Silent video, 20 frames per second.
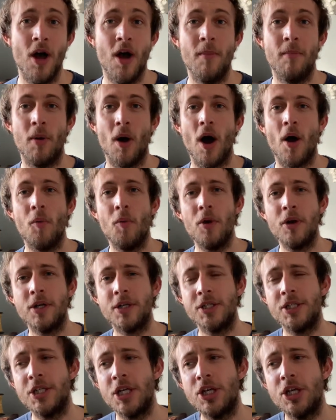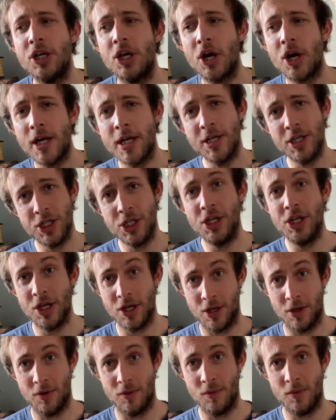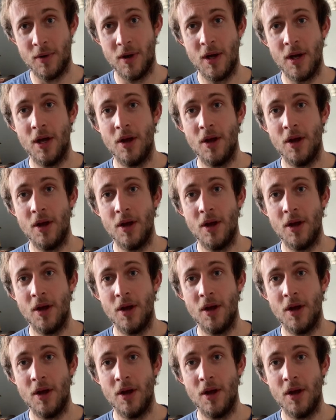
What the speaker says: but I want to guide you